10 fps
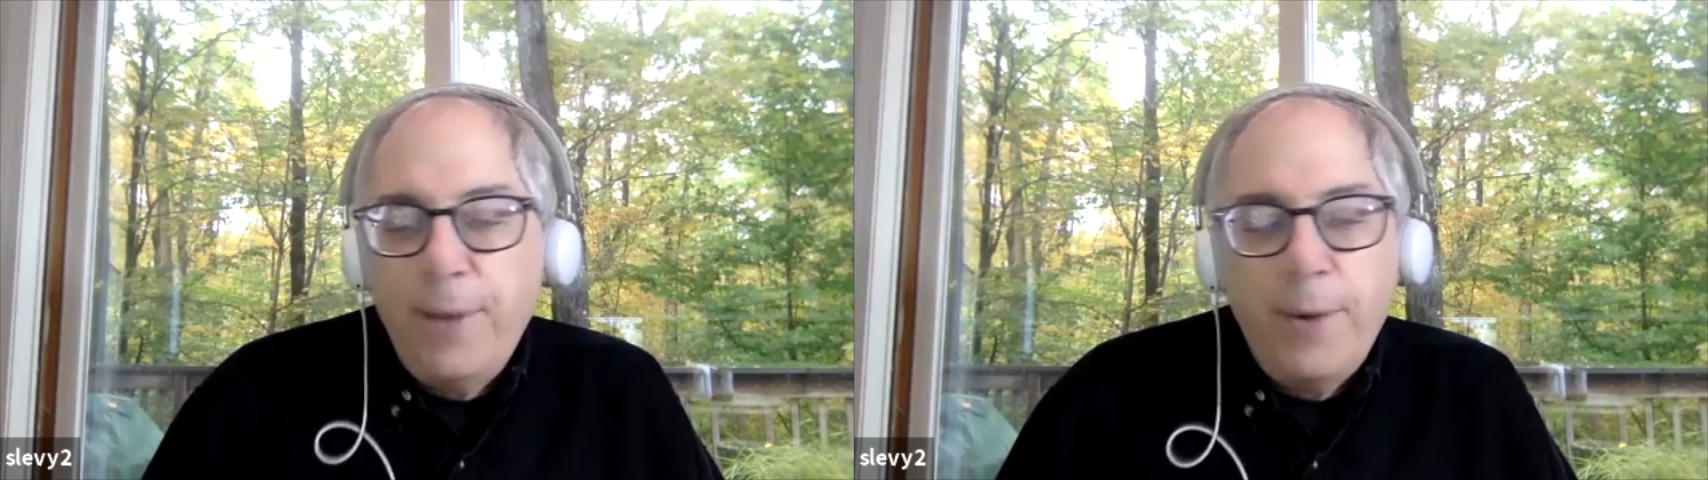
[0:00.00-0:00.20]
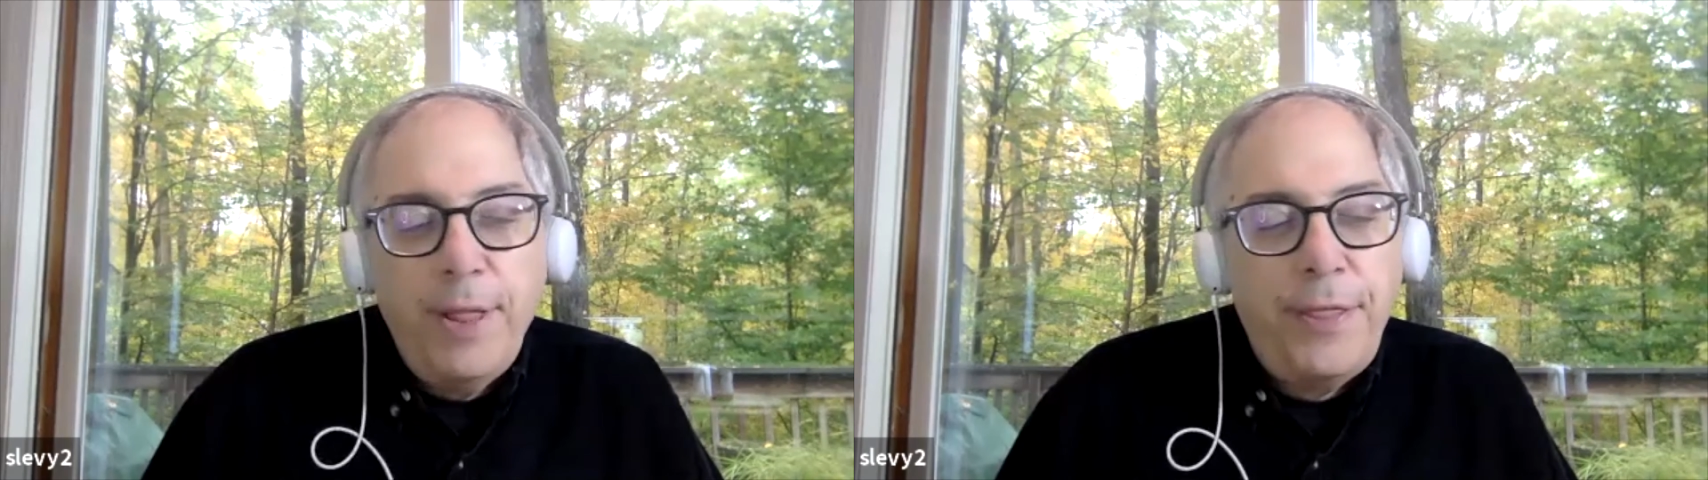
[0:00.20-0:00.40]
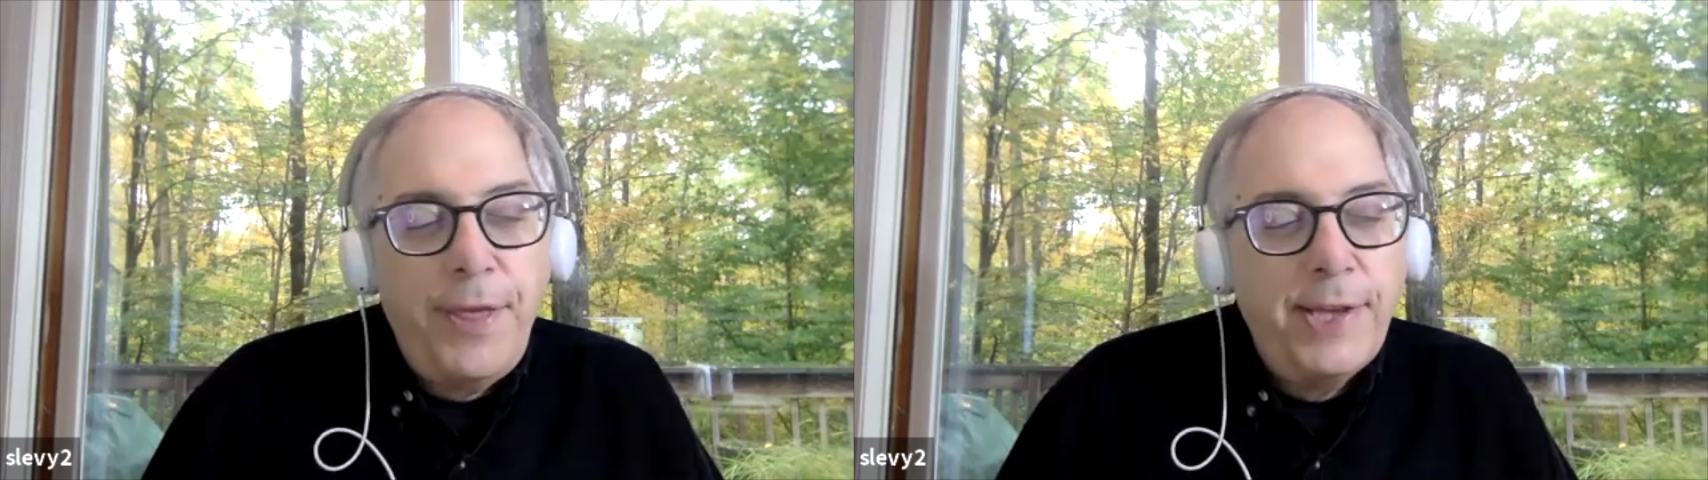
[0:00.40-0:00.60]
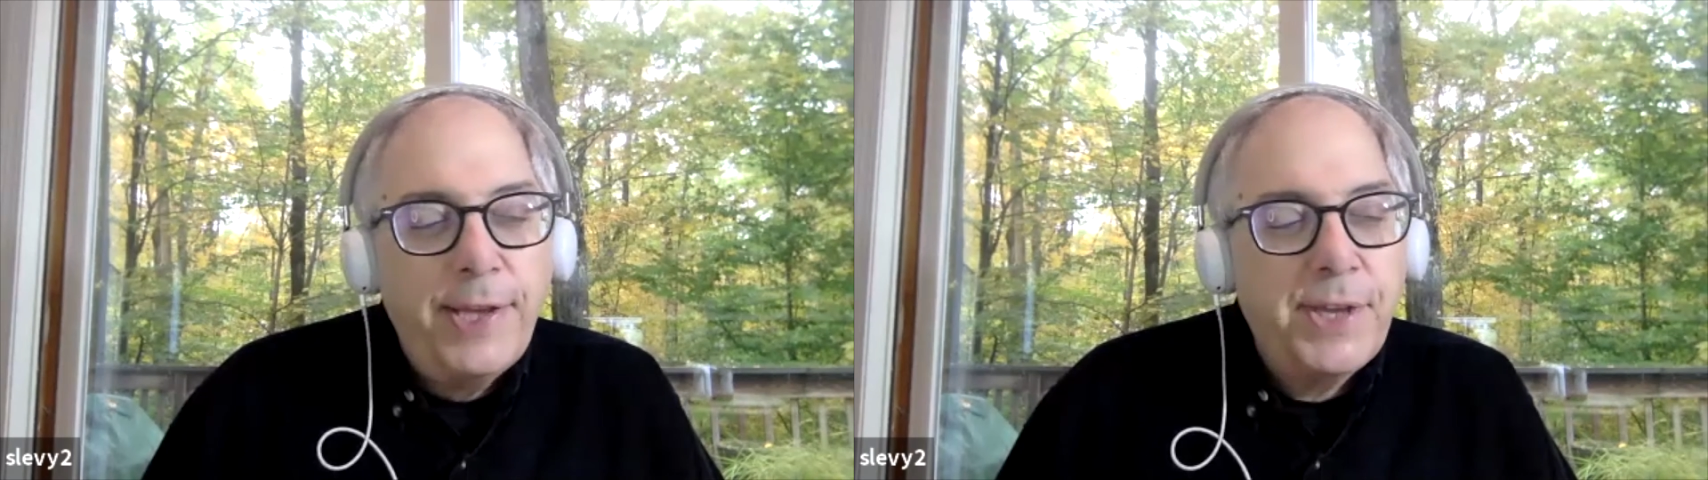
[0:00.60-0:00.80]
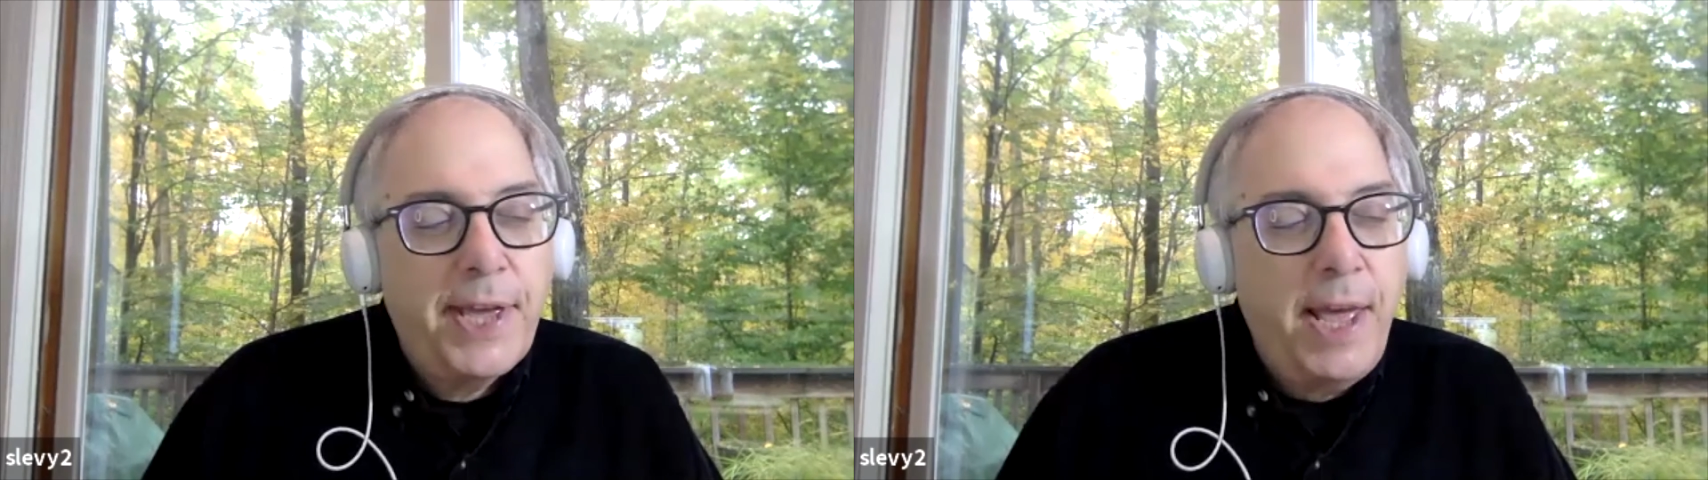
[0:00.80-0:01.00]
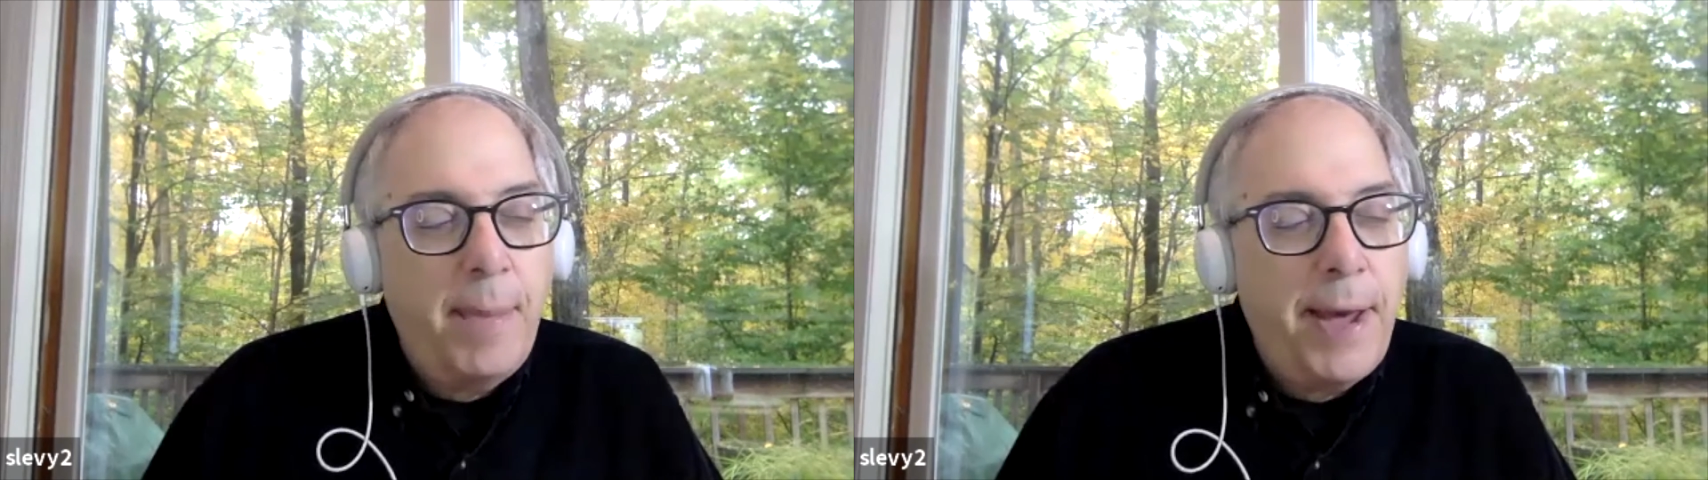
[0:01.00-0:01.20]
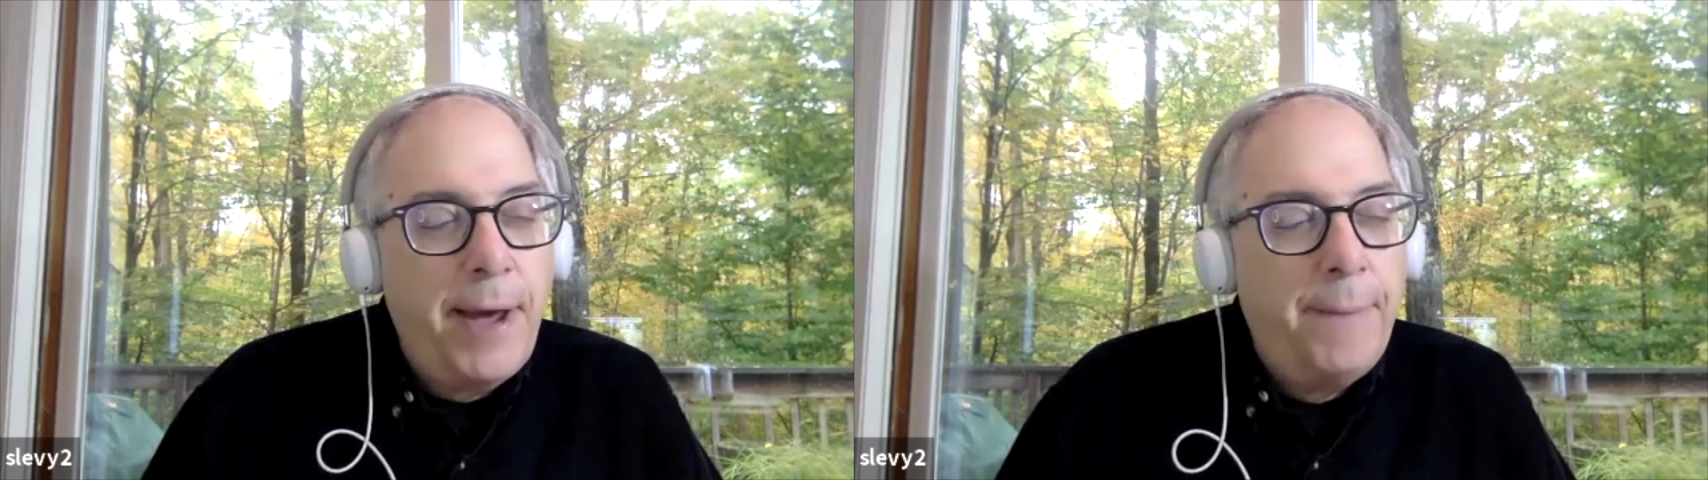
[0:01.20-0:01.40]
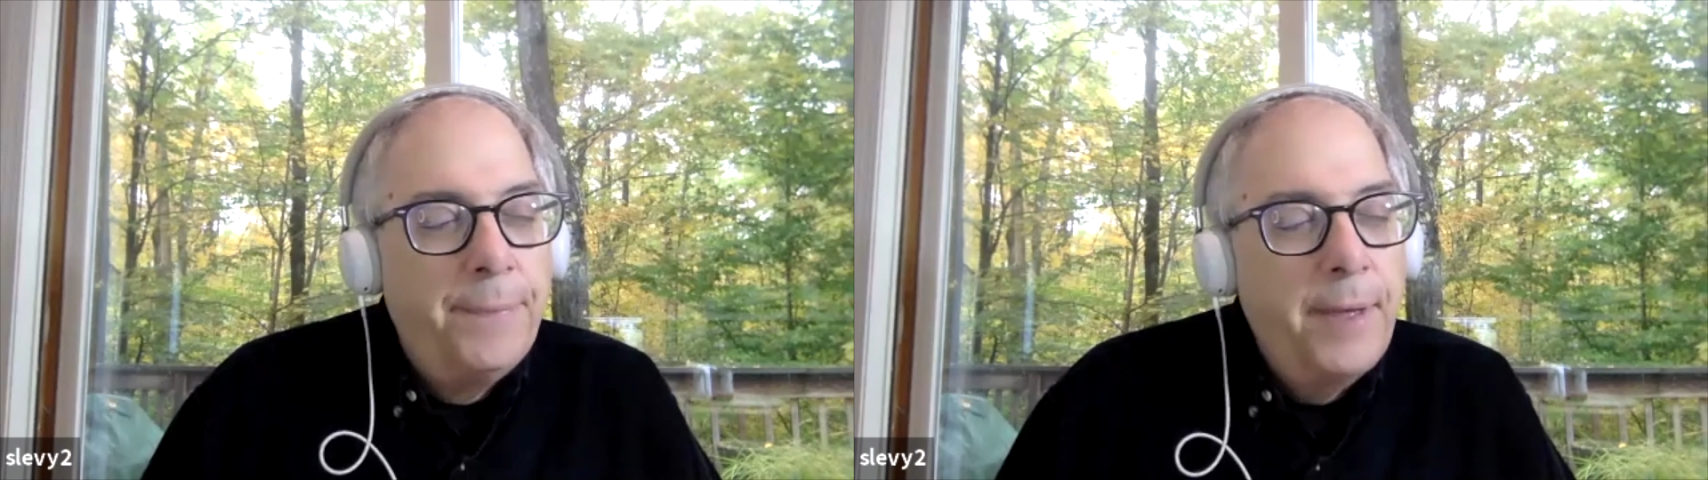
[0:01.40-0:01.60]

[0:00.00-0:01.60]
One of the things that came out